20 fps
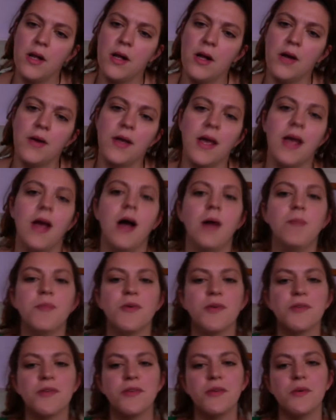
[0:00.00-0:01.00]
Okay, I'm
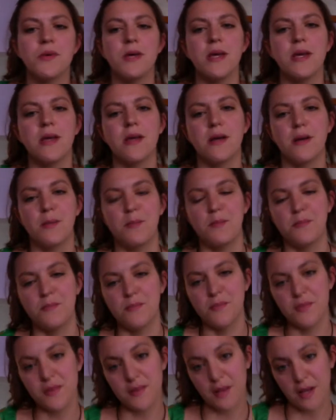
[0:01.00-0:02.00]
not doing
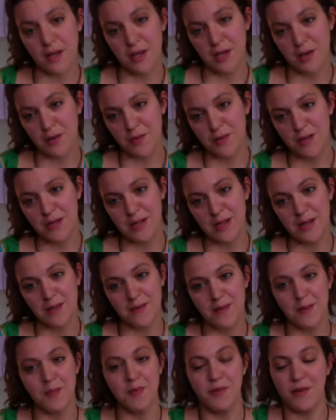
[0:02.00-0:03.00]
psychic
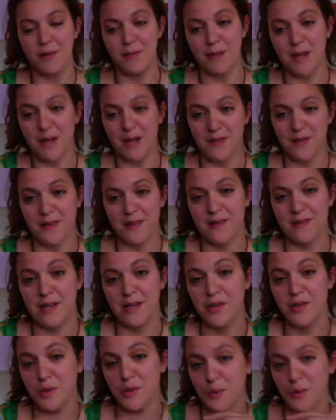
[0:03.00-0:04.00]
readings. I'm doing
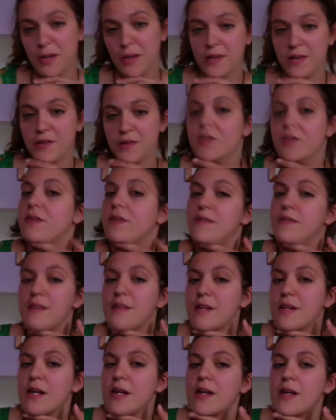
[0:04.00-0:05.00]
manifestation questions
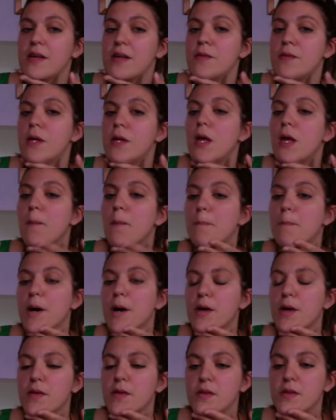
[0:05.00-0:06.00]
today.
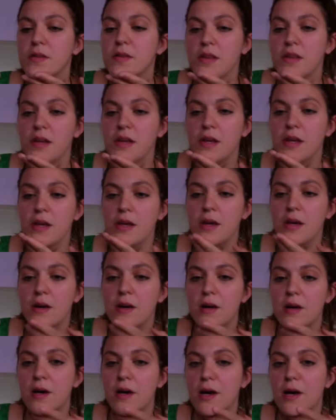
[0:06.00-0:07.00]
But the
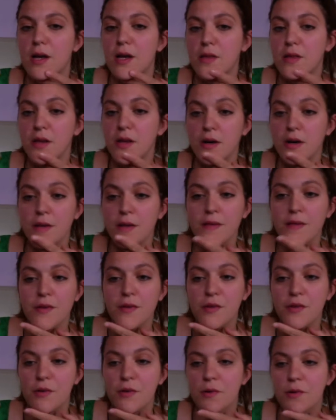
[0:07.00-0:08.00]
answer
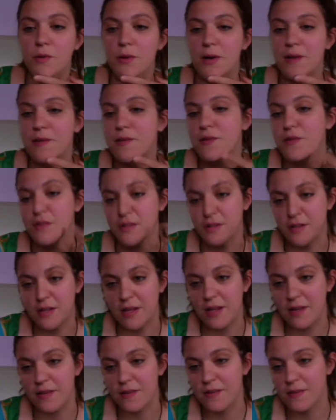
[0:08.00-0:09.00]
to your question
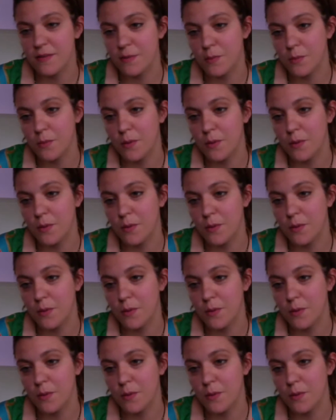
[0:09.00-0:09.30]
is